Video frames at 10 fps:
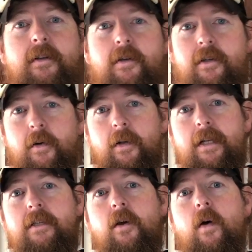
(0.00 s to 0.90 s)
So
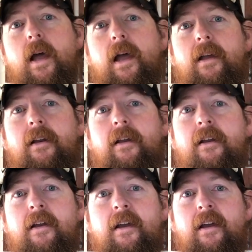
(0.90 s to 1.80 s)
let's go ahead
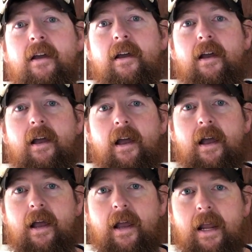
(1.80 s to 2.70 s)

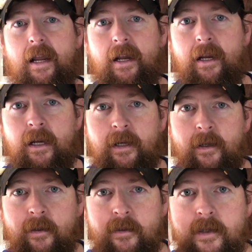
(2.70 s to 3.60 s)
and